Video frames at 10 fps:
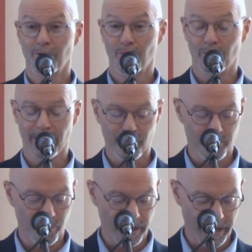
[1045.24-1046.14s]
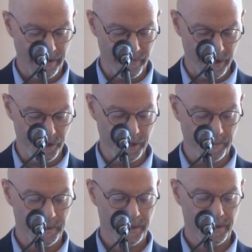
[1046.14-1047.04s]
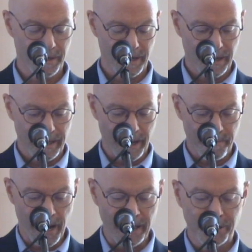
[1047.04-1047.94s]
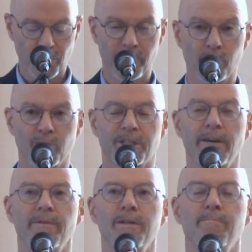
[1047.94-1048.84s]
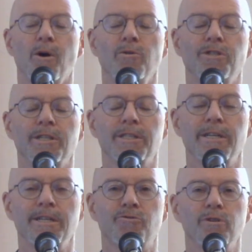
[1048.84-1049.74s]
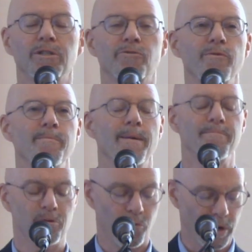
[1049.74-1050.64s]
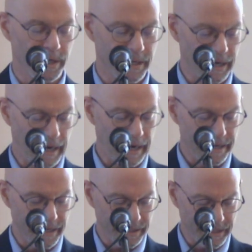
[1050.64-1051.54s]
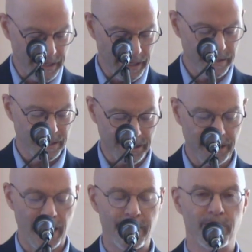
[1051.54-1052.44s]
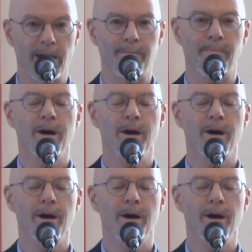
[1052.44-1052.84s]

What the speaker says: when they were brought out of Egypt. That Passover was given to Moses and Israel to remember what God had done to save them.